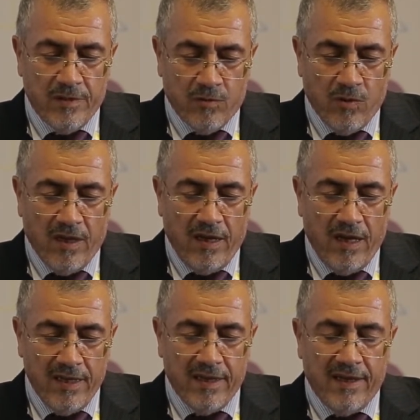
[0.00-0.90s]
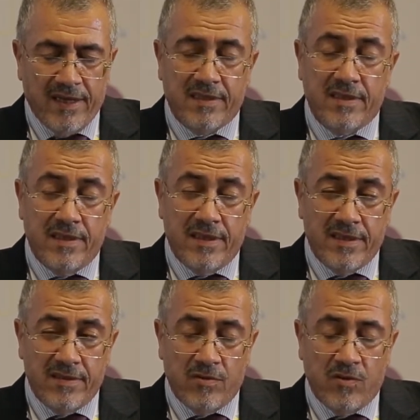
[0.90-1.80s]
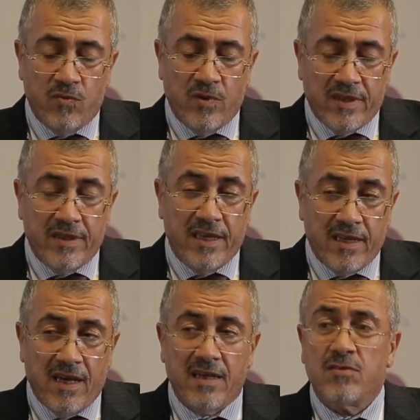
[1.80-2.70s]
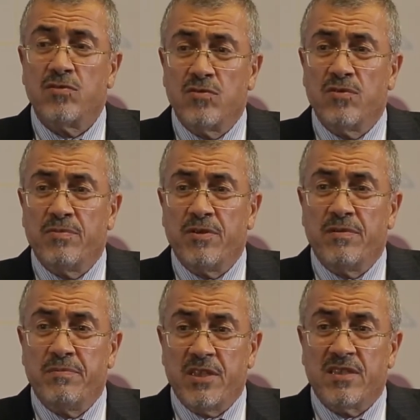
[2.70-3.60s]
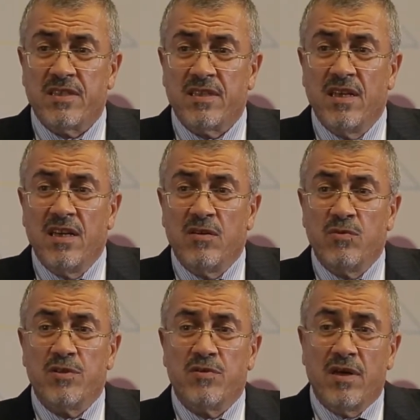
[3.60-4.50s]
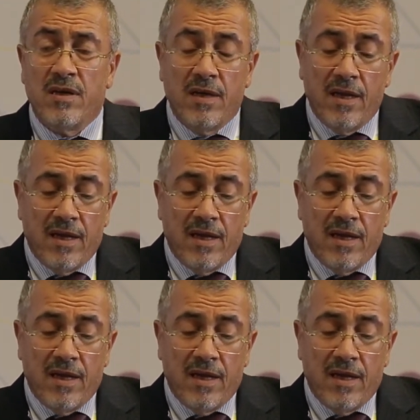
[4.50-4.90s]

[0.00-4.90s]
to highlight, what they like to do best. We do not.